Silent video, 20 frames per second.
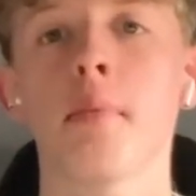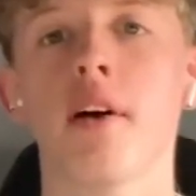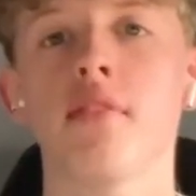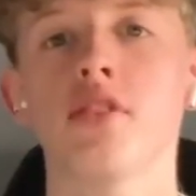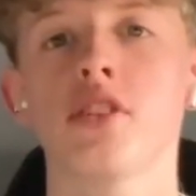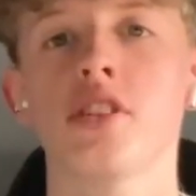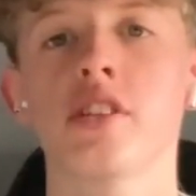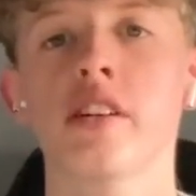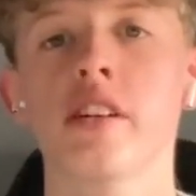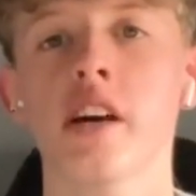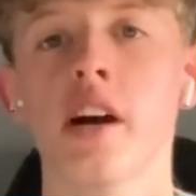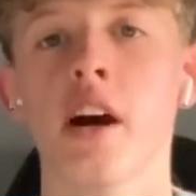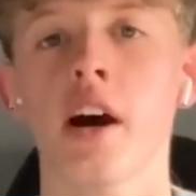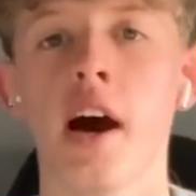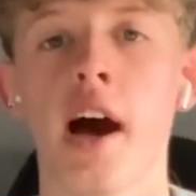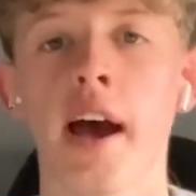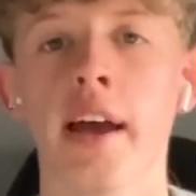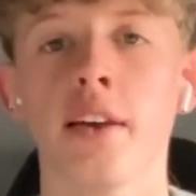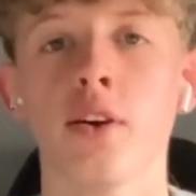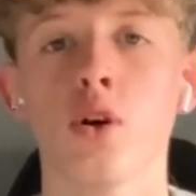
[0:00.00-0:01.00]
Obviously,
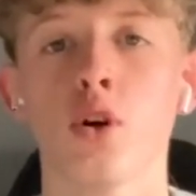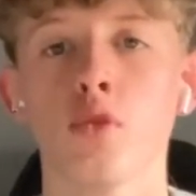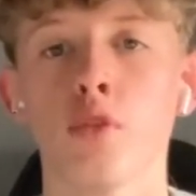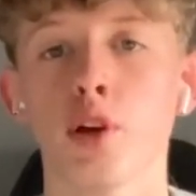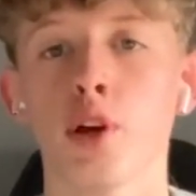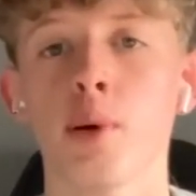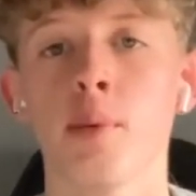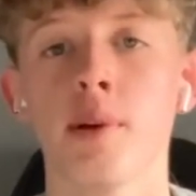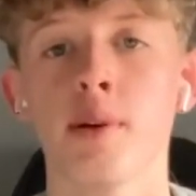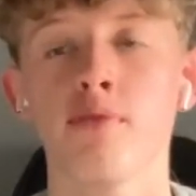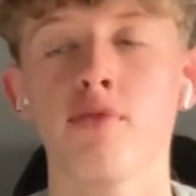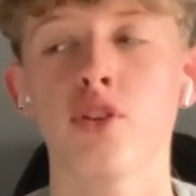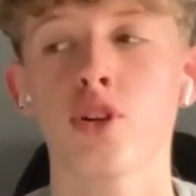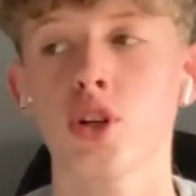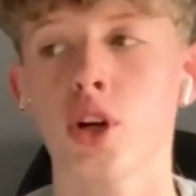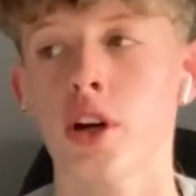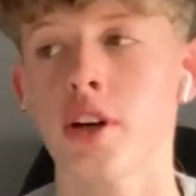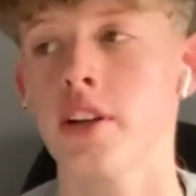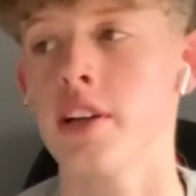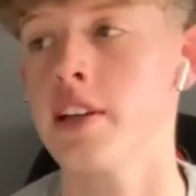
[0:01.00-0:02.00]
Ait-Nouri coming in for
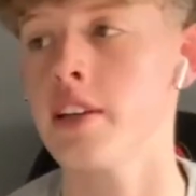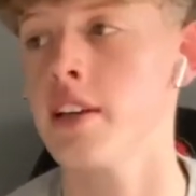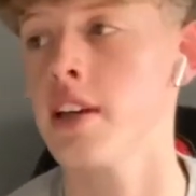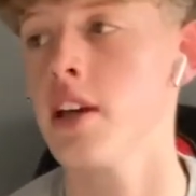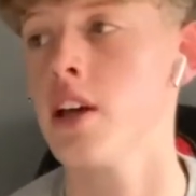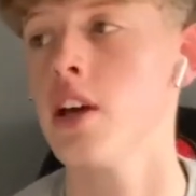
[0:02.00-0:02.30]
Johnny,